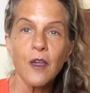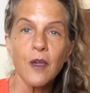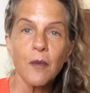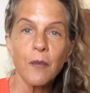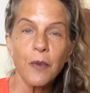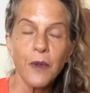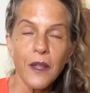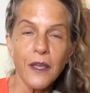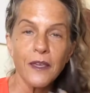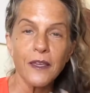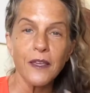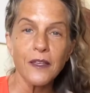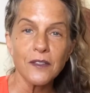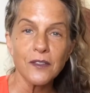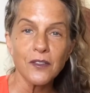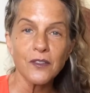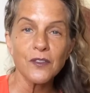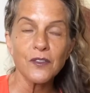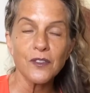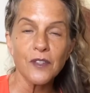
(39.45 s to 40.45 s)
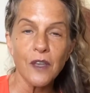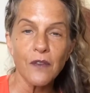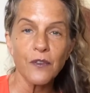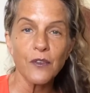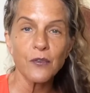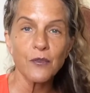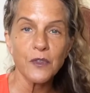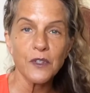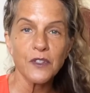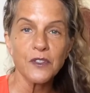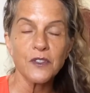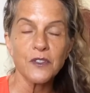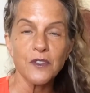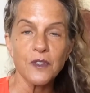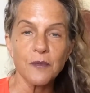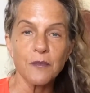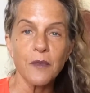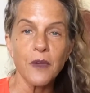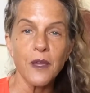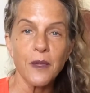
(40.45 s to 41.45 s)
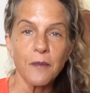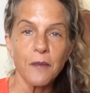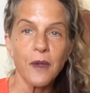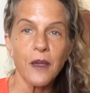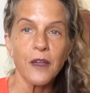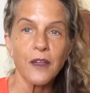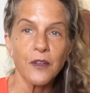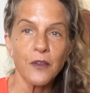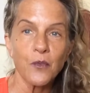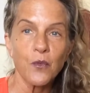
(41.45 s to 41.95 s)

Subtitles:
But I guess there's 7 reasons in my mind